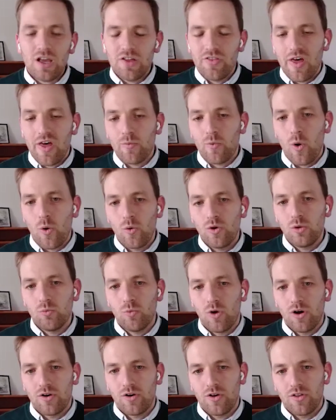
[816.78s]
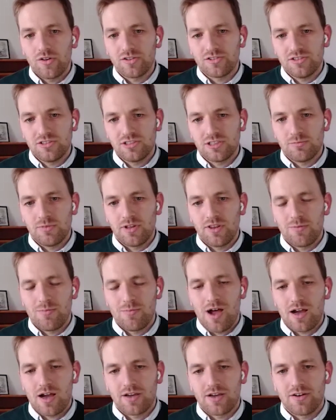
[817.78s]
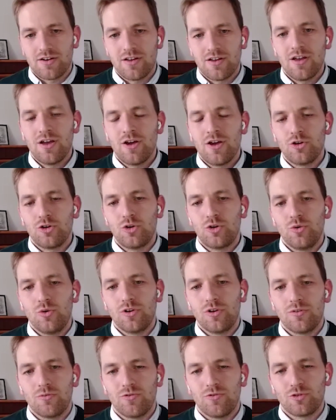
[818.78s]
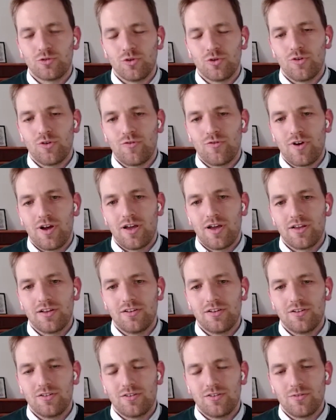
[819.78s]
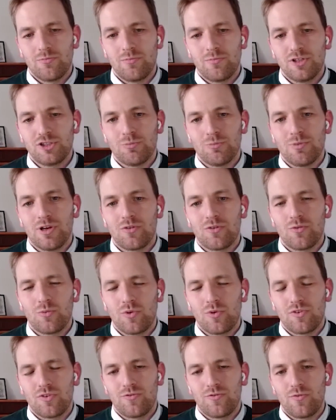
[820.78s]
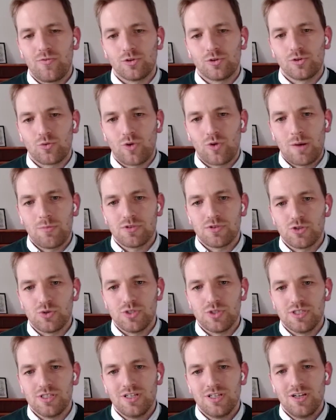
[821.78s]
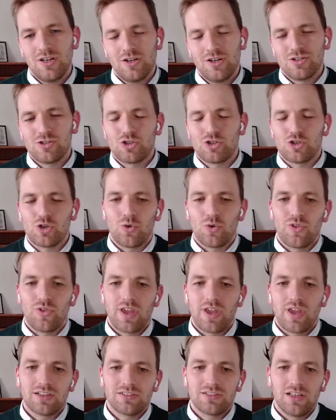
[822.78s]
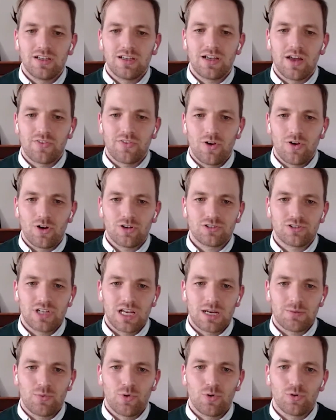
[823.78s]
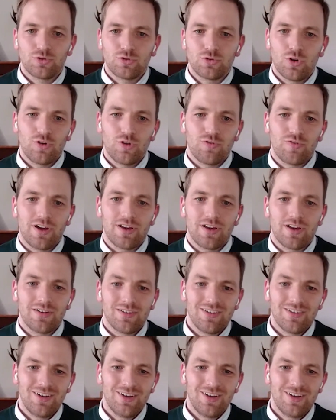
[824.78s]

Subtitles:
There were only one other system at the market doing certified measurement with photogrammetry. So they actually got the LogStackPRO certified.